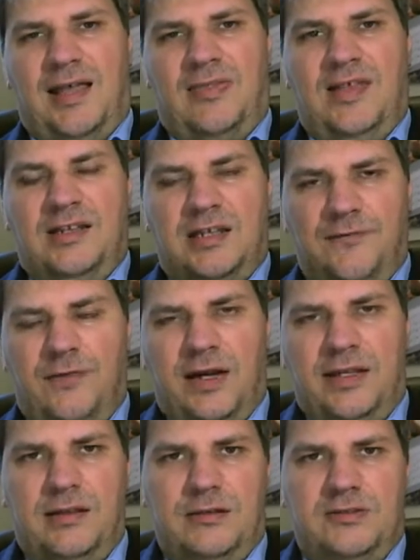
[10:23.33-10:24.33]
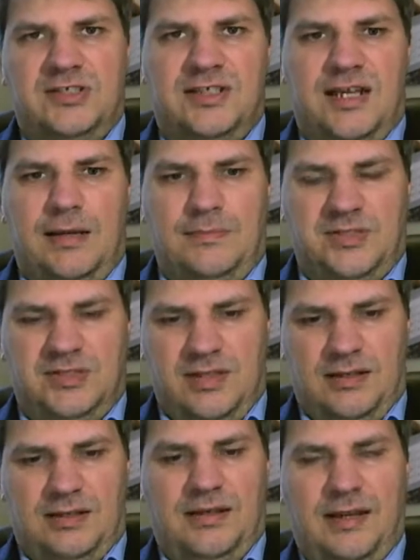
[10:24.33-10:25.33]
and then define those steps
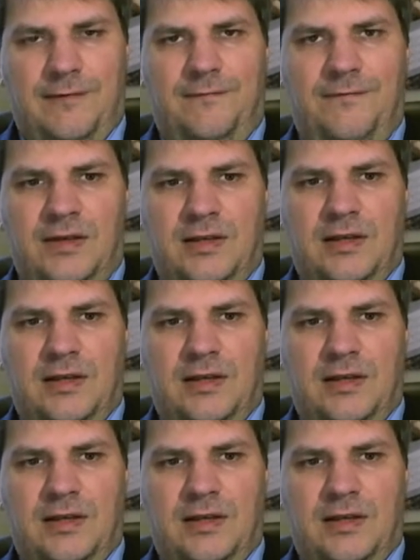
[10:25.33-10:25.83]
and give,